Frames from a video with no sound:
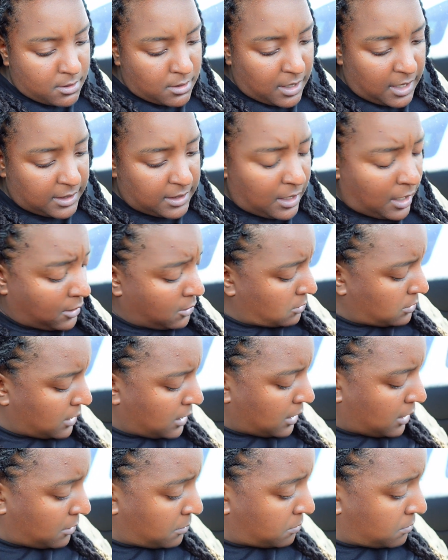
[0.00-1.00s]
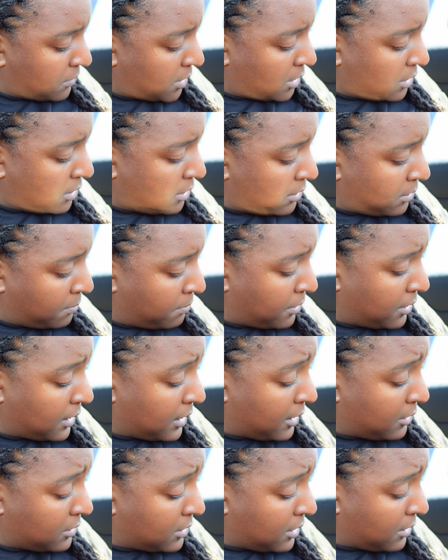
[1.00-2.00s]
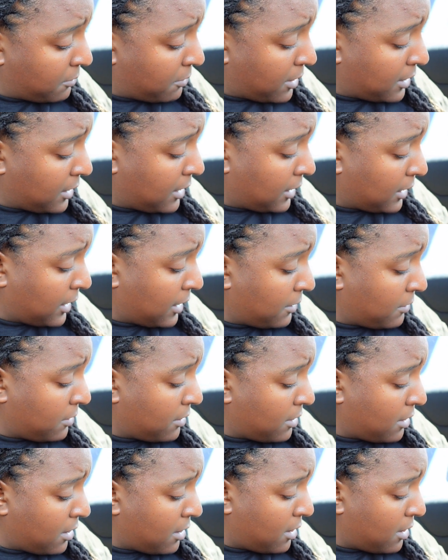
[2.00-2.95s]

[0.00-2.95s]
I, I don't think I'm uh, pronouncing it right. I can't.